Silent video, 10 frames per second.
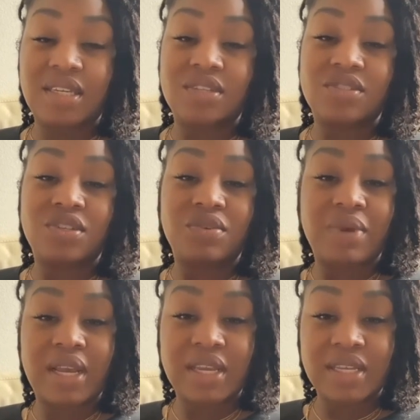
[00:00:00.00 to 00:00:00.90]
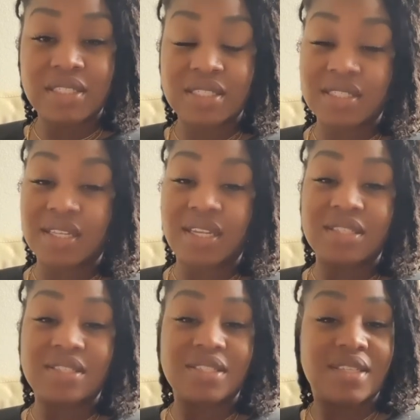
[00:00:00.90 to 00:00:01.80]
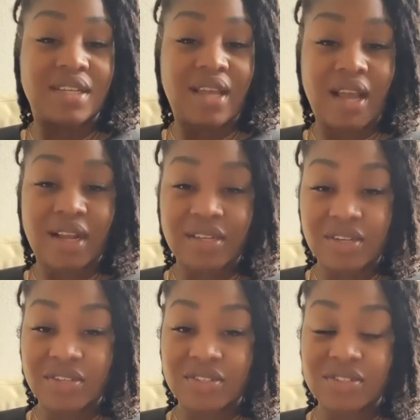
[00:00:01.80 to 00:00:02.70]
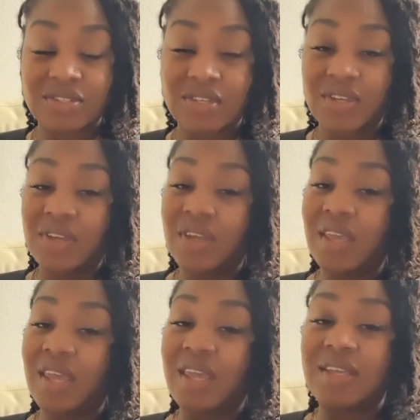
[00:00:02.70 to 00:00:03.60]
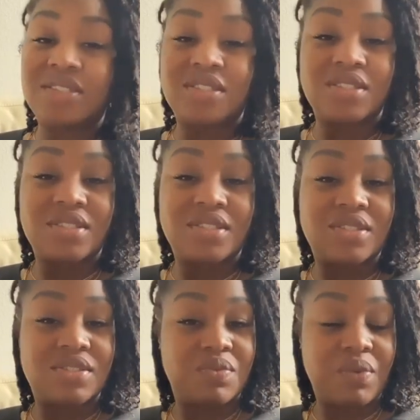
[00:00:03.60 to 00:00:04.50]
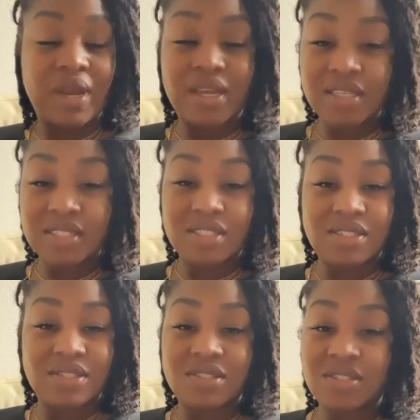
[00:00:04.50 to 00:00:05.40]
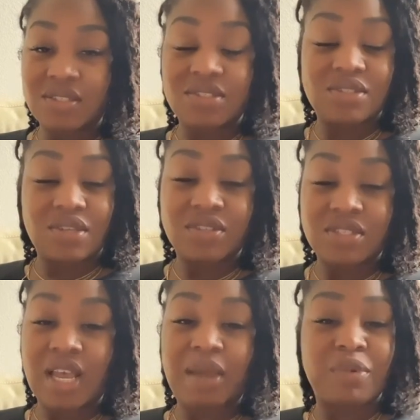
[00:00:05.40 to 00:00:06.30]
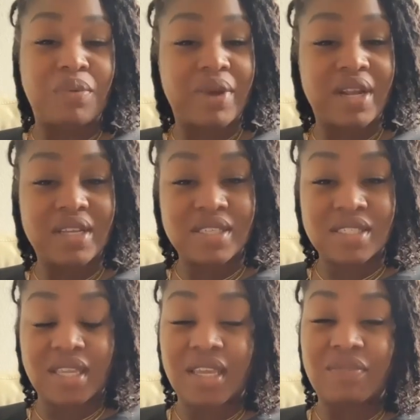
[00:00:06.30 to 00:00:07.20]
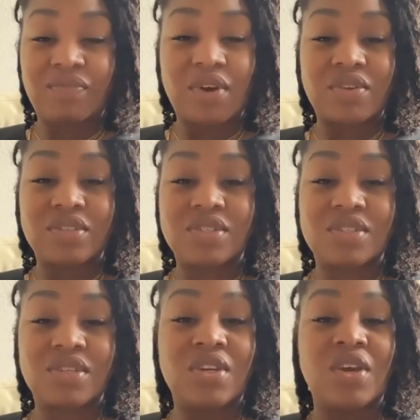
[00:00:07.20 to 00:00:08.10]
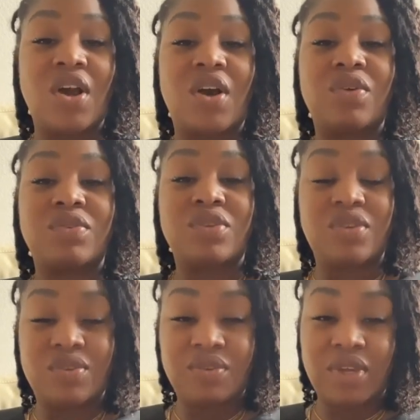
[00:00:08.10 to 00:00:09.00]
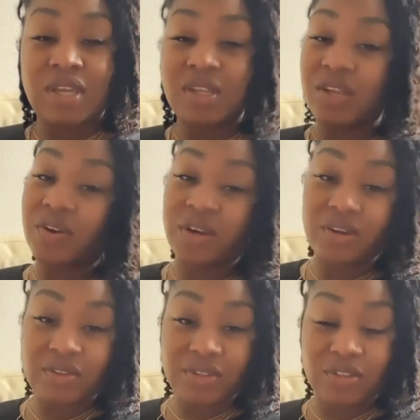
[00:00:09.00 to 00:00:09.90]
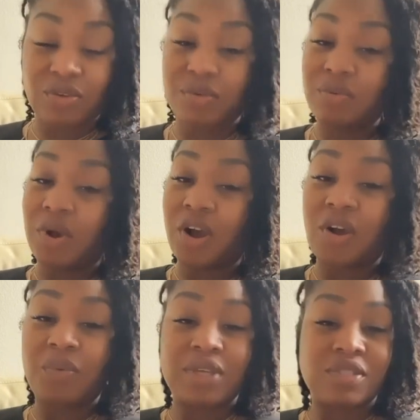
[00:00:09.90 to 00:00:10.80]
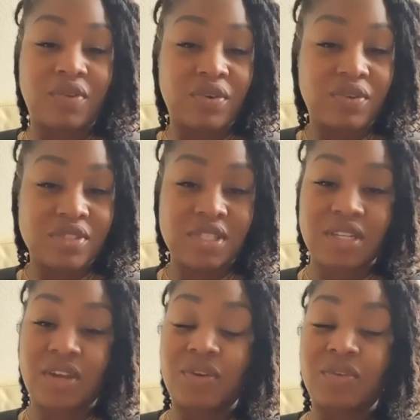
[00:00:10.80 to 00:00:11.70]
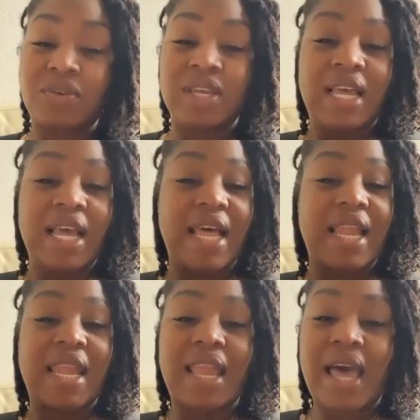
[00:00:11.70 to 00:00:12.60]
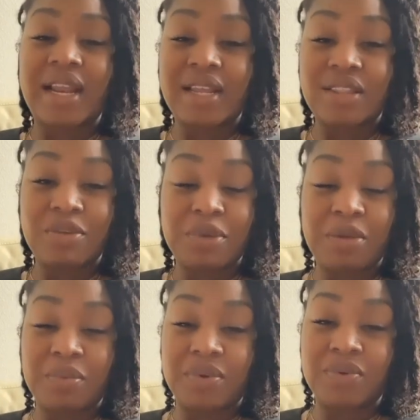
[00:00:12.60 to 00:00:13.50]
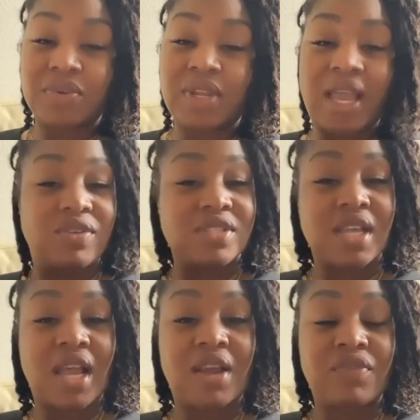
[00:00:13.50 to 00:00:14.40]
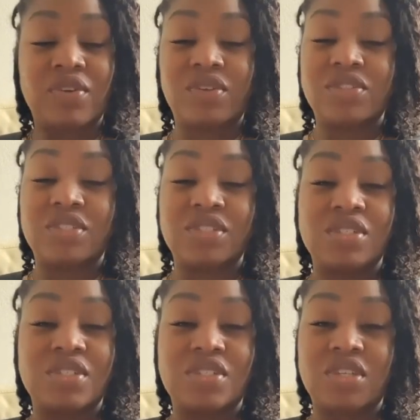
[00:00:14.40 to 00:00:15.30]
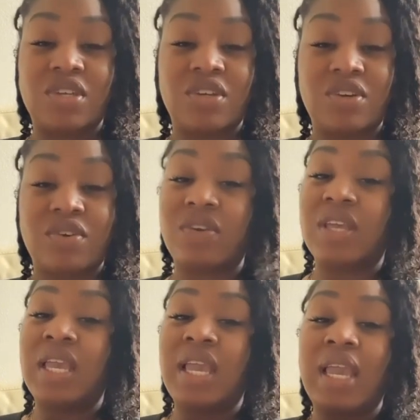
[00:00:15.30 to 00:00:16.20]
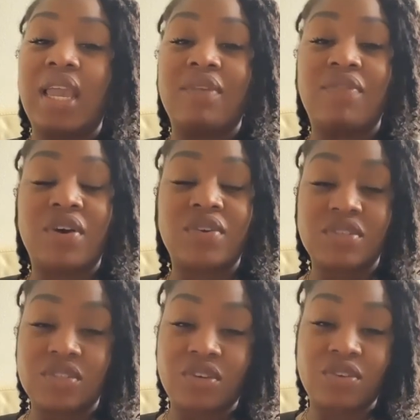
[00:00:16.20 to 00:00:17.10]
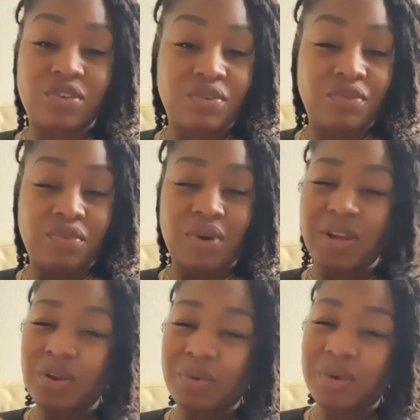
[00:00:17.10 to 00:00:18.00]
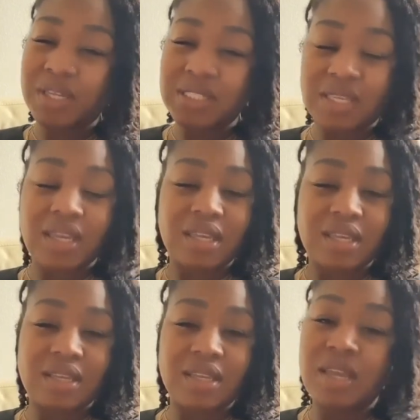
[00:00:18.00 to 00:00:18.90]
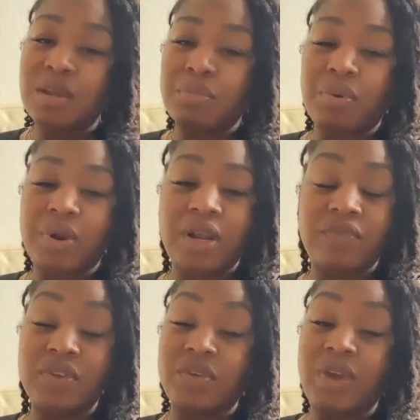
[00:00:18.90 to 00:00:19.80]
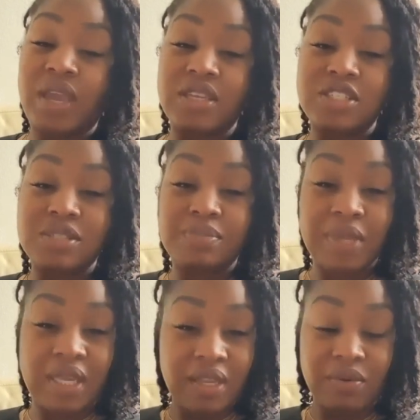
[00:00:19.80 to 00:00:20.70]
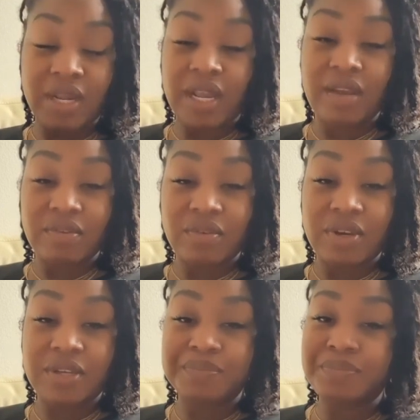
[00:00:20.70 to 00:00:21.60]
Get your rest. Listen to the doctors. And just rest. Just, it's your time to rest and focus on you and your health. You always focusing on a lot of other people. Now it's time for you to just chill and focus on you for a quick second. Praying for you a speedy recovery.